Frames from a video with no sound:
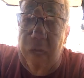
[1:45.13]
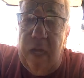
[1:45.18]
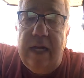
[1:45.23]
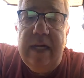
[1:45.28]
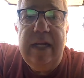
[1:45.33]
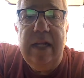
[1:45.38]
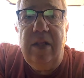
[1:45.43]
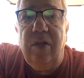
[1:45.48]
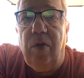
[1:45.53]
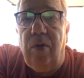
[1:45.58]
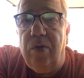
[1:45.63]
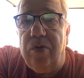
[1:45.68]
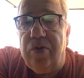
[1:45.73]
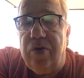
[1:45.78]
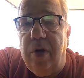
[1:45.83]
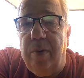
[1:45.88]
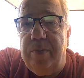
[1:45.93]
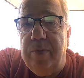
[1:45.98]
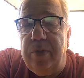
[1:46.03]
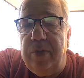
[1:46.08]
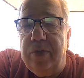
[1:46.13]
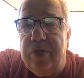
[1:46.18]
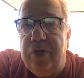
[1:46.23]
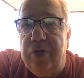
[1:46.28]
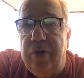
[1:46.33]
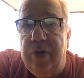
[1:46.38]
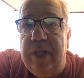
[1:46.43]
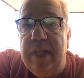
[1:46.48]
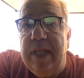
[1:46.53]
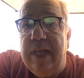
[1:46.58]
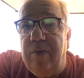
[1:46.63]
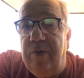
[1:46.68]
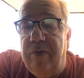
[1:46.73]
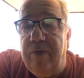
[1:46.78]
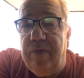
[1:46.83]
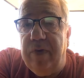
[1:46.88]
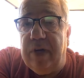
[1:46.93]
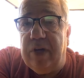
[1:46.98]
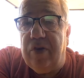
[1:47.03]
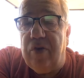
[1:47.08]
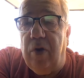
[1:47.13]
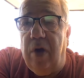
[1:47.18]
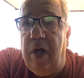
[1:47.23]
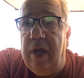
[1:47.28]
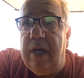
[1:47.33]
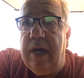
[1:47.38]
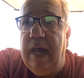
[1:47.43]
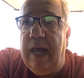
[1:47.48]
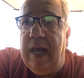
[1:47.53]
I did the whole troubleshooting thing with Victron,